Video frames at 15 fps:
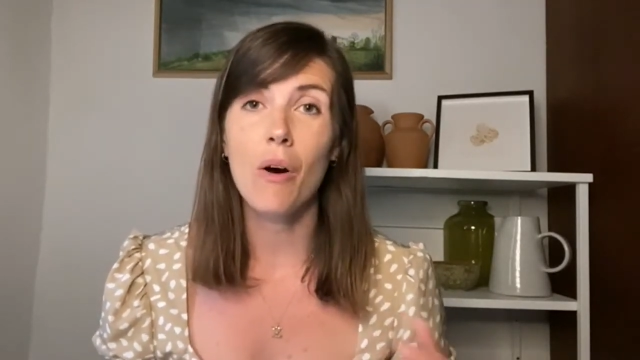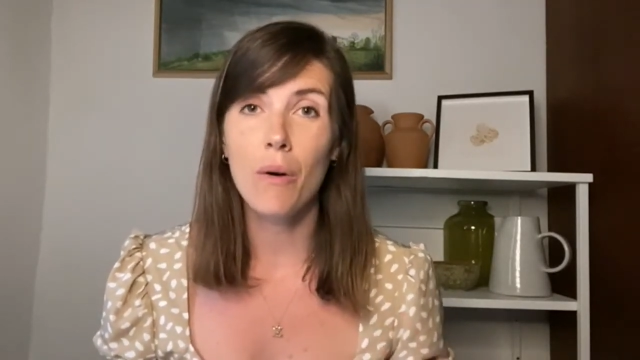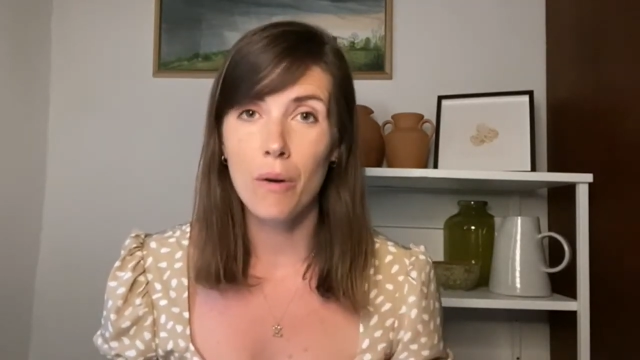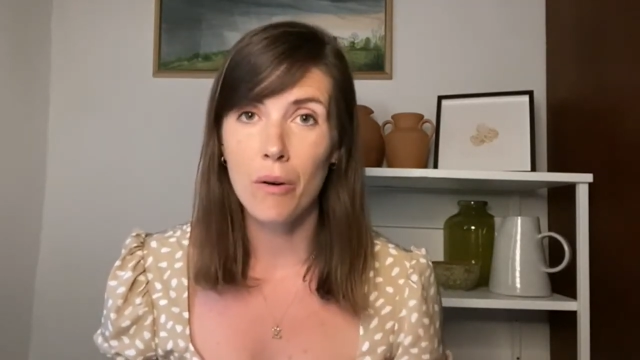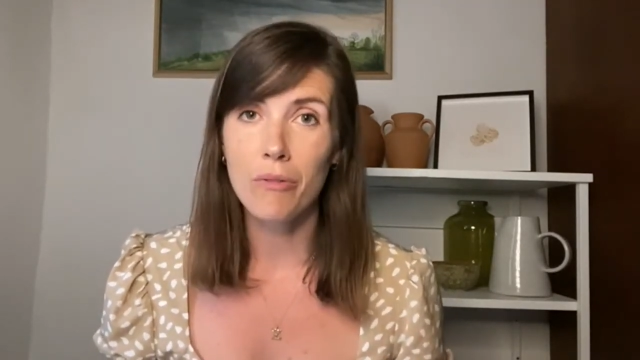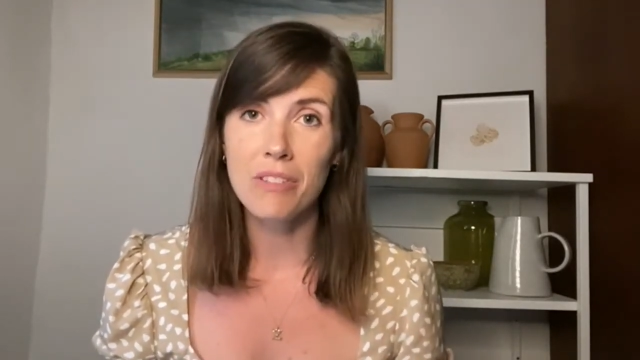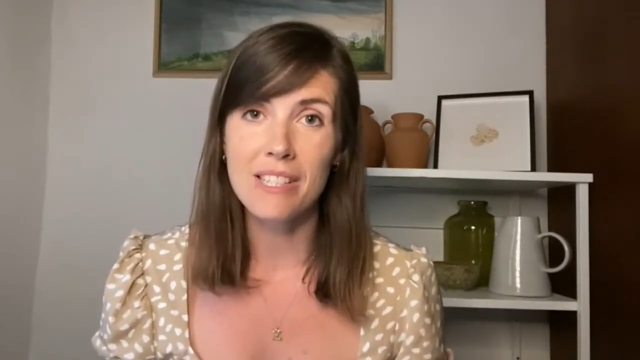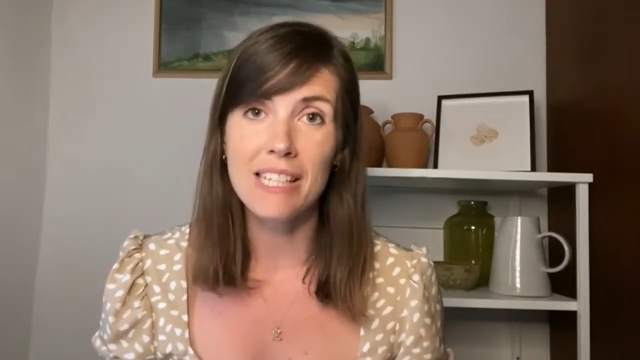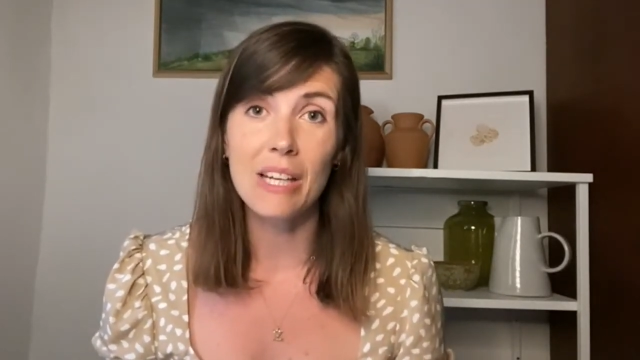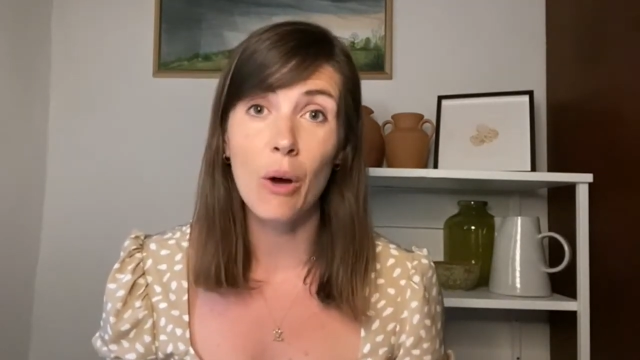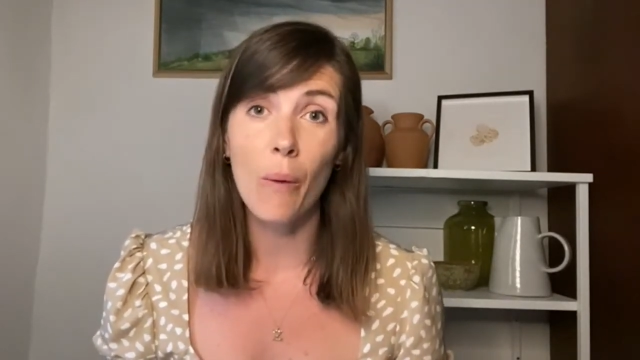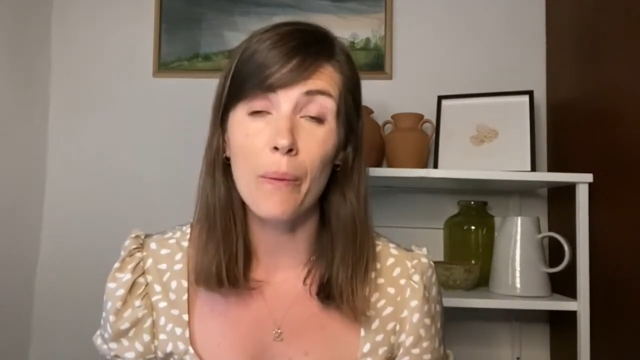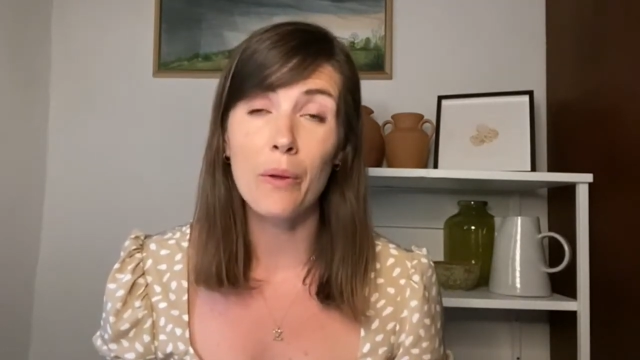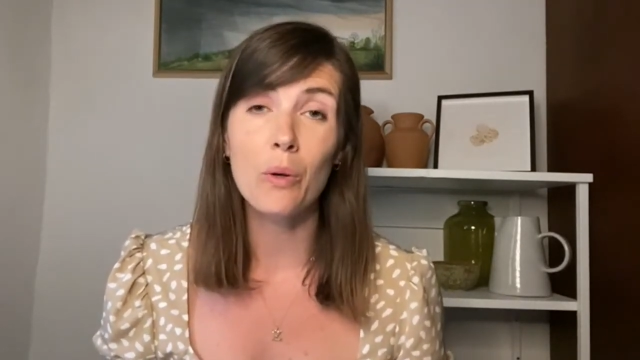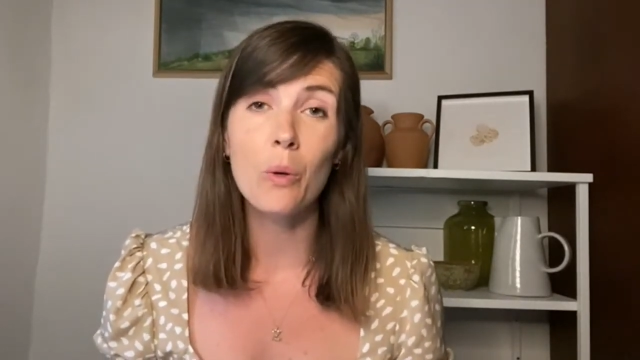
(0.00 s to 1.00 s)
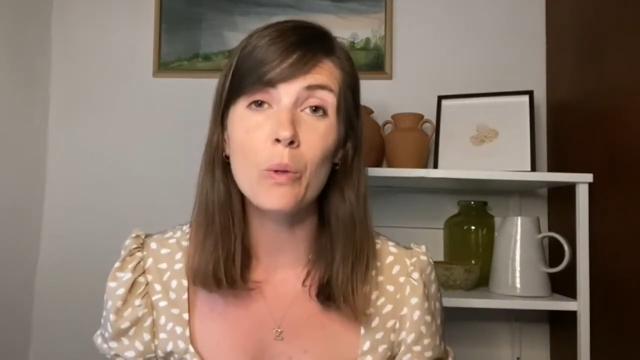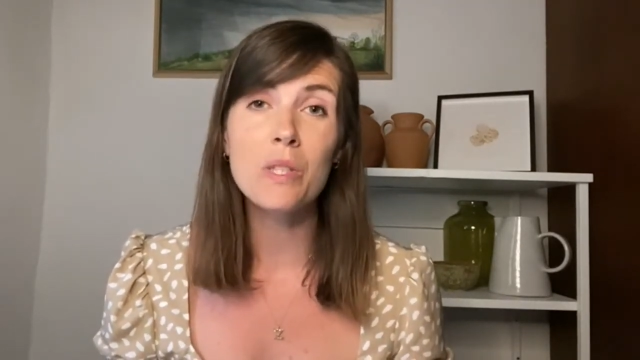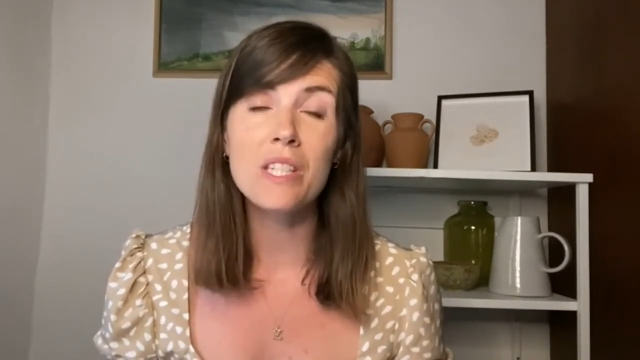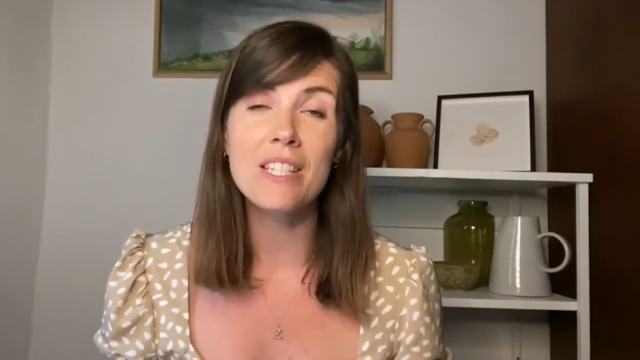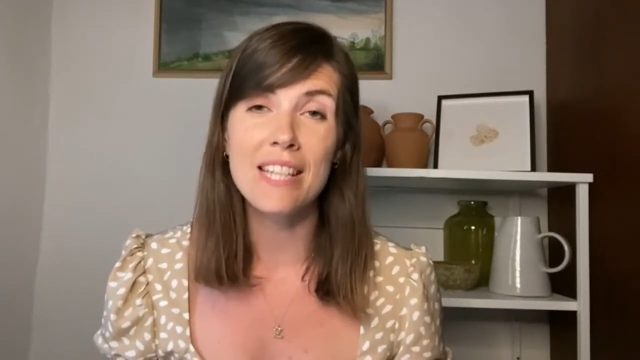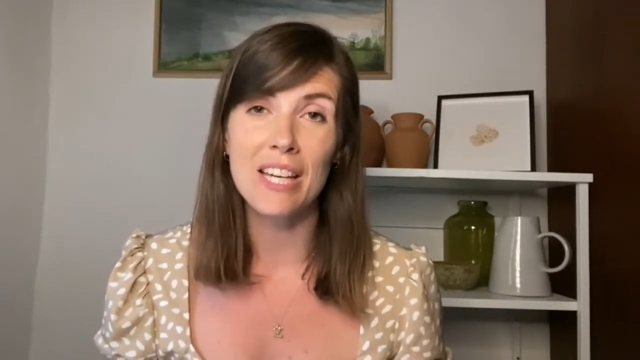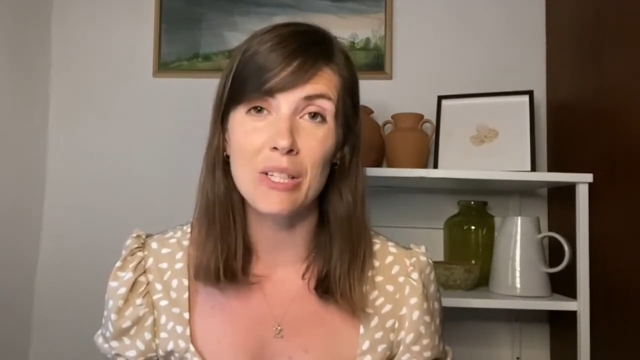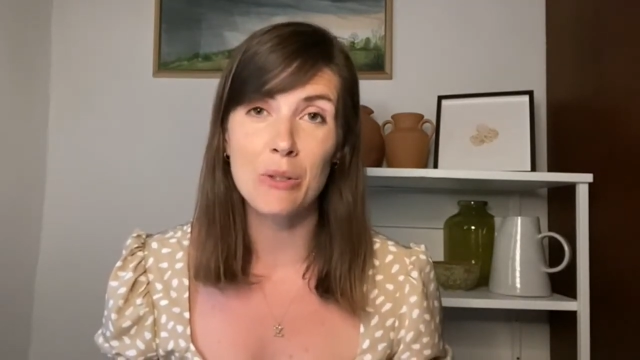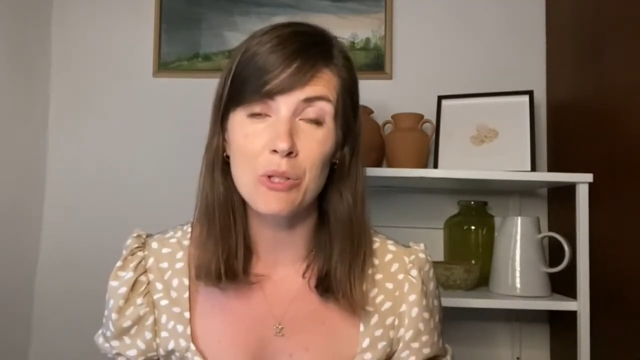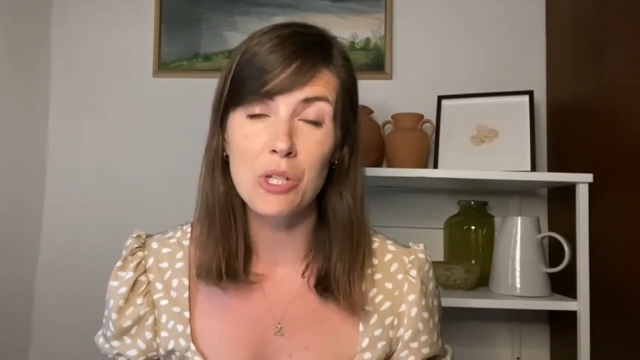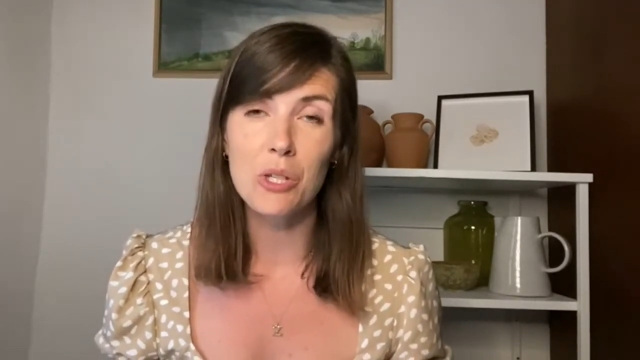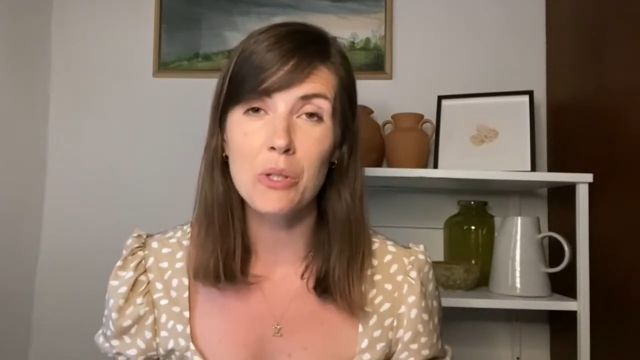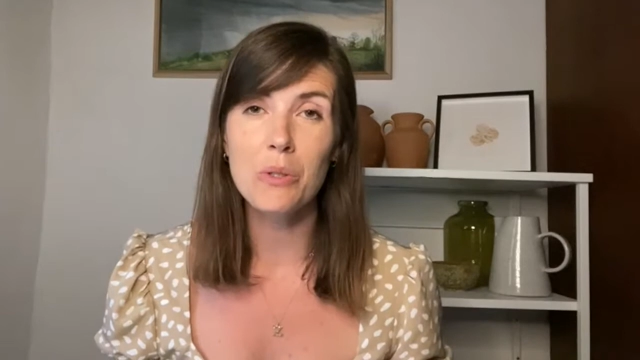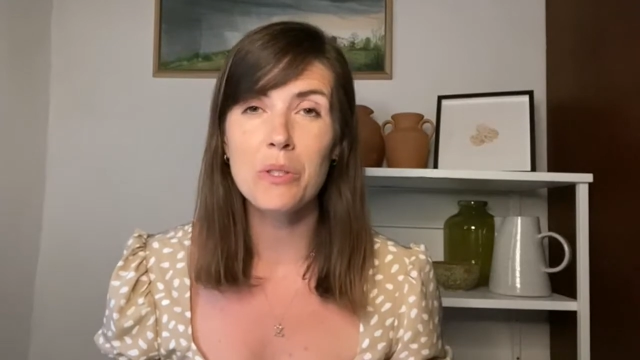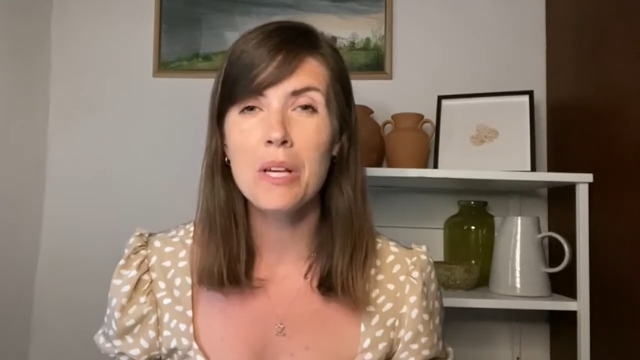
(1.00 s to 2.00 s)
obviously on the courses that you
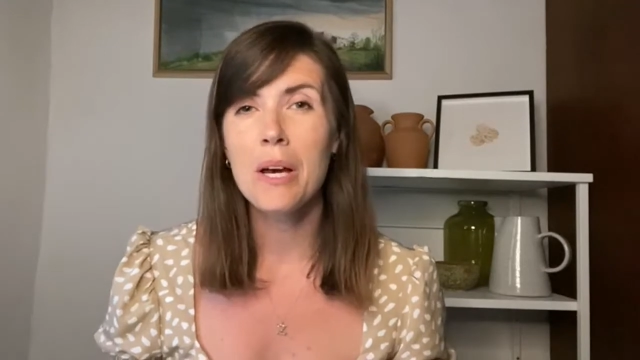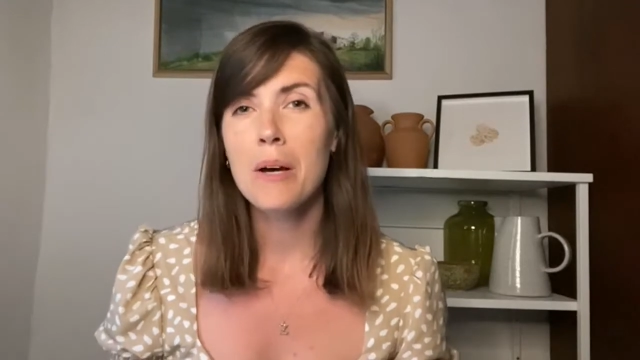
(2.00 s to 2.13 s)
choose,